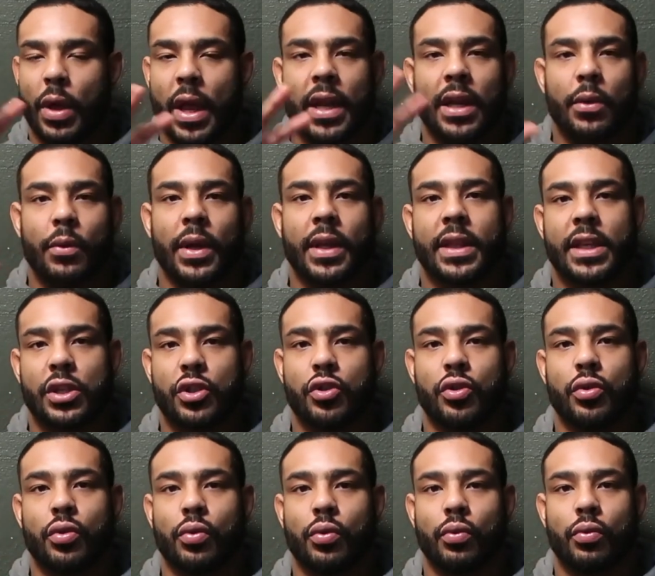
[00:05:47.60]
any way that
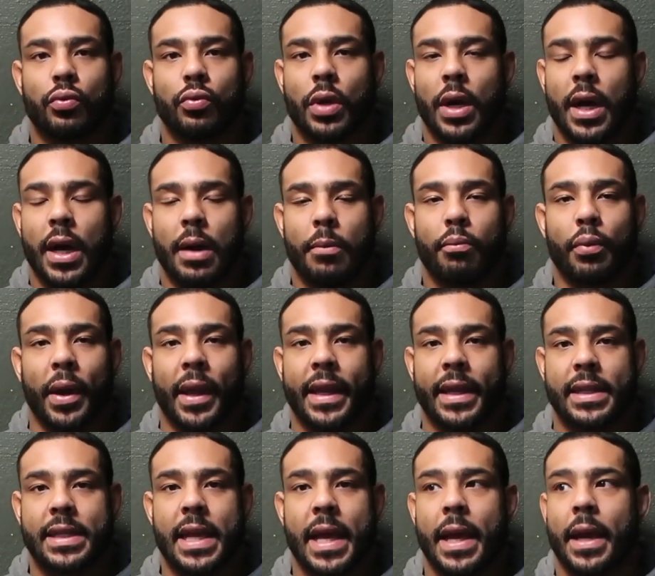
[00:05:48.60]
you uh, break
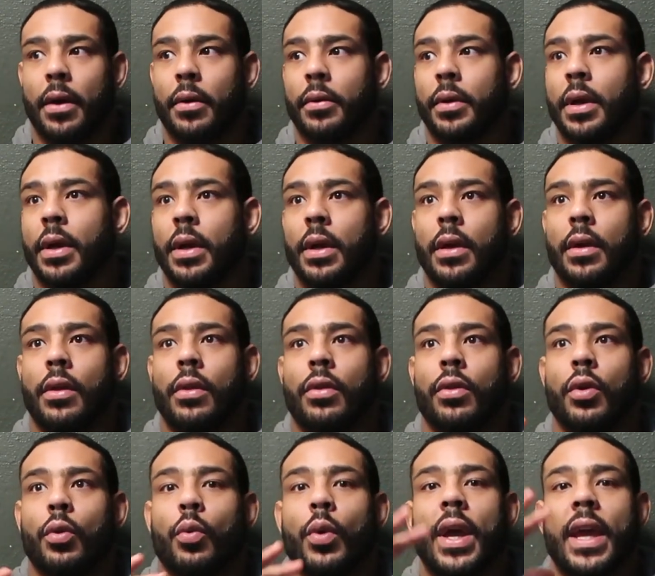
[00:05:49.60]
it down
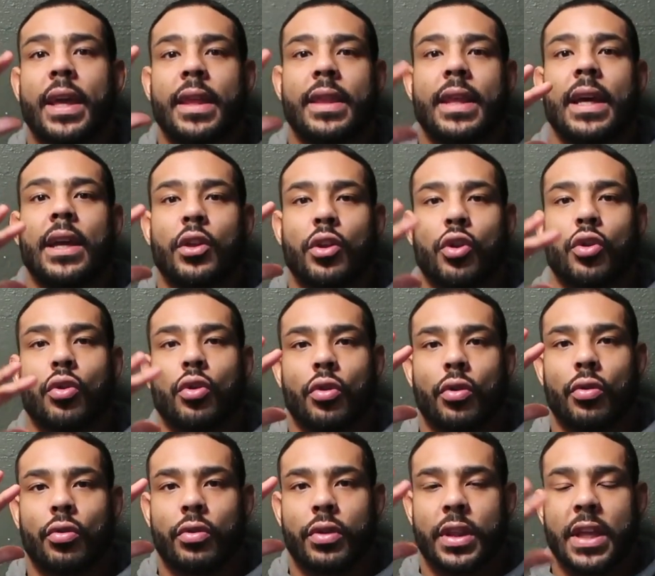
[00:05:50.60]
the way that
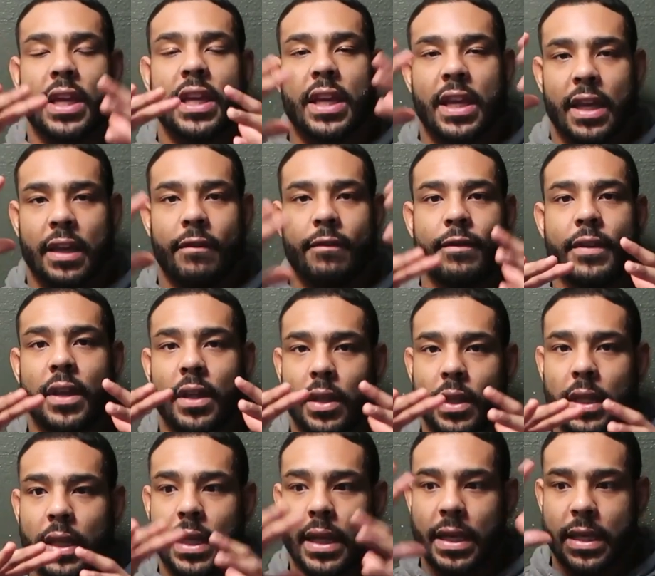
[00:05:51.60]
you're thinking and
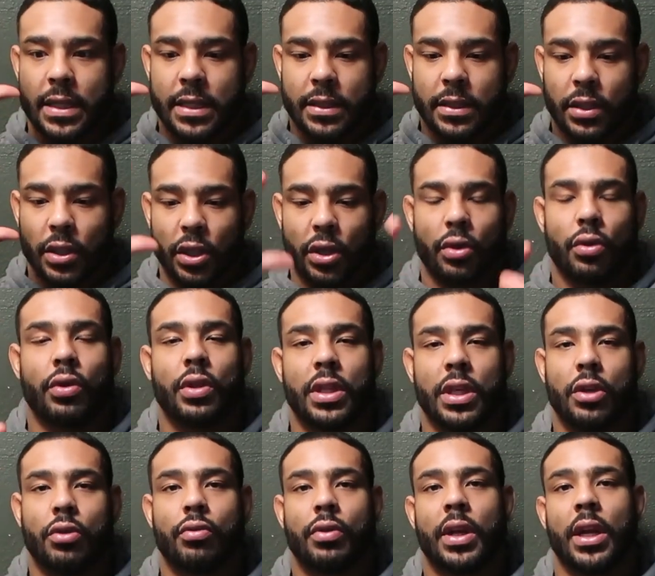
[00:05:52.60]
feeling is
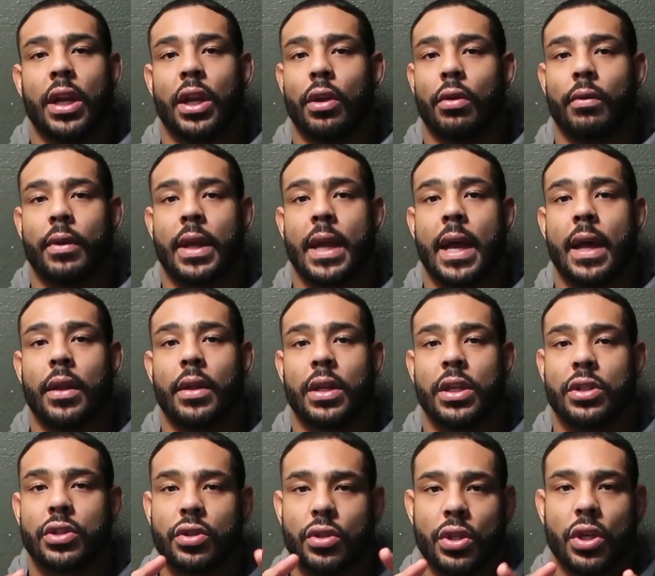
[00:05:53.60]
literally creating a
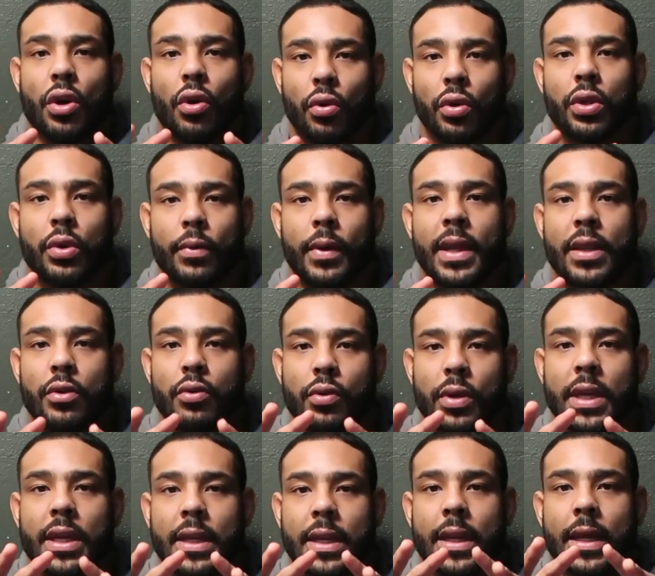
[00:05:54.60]
reality so the only way you
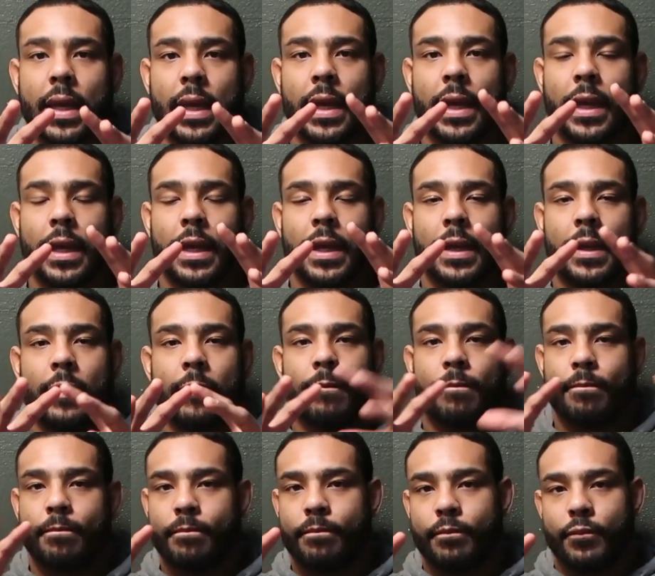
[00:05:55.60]
can
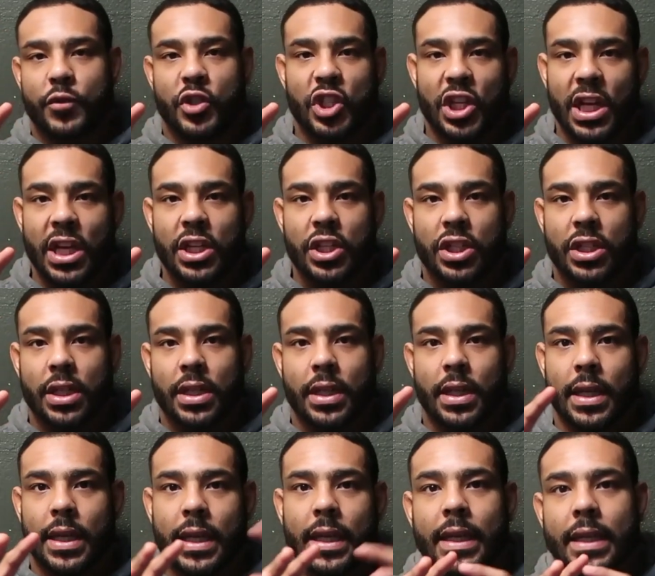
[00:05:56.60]
change
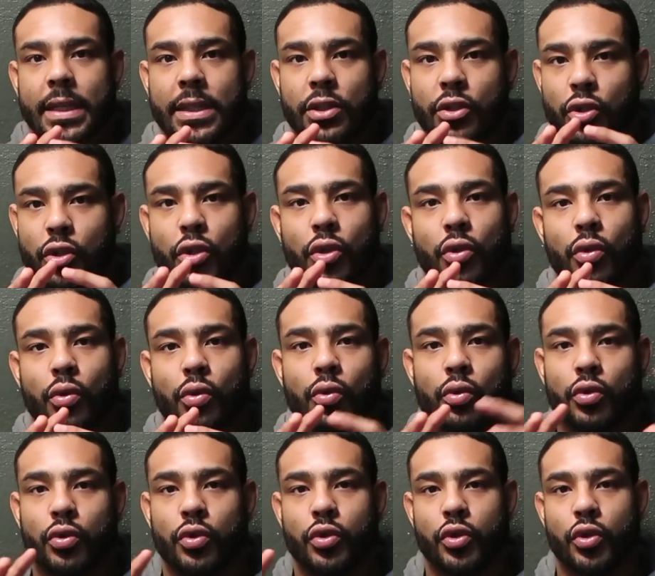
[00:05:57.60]
it is
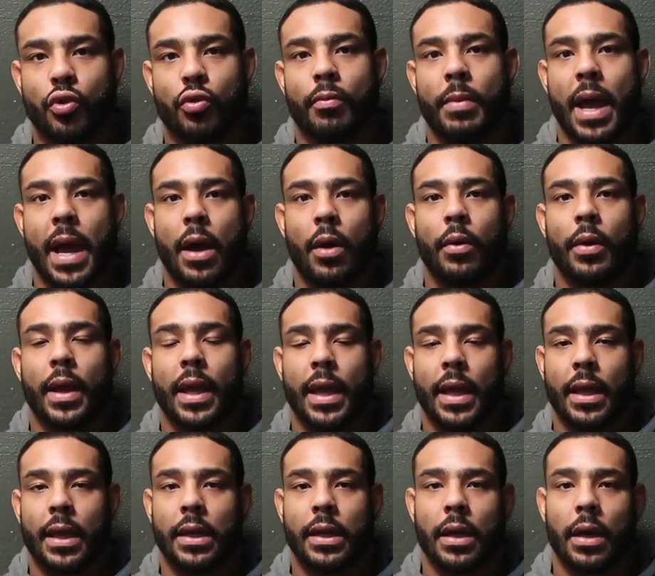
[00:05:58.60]
to zoom out
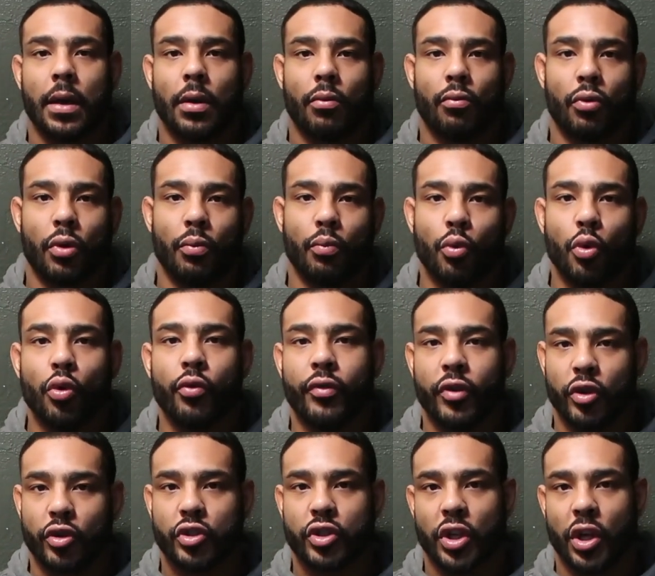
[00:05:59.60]
and
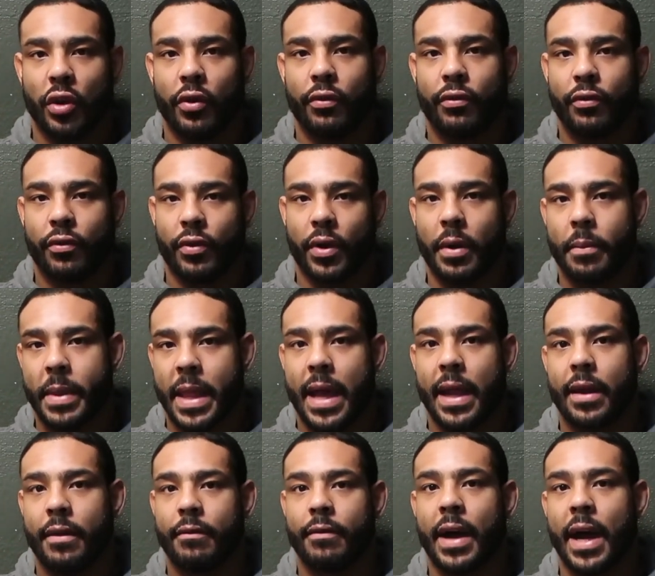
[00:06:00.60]
remove yourself from
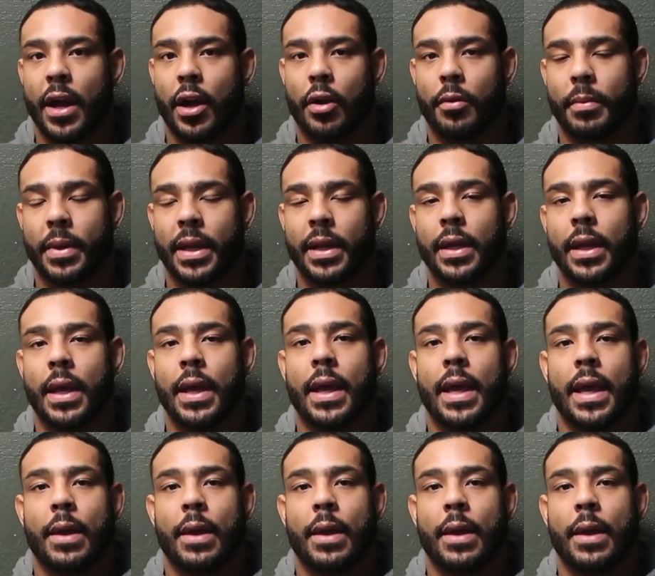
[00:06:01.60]
that environment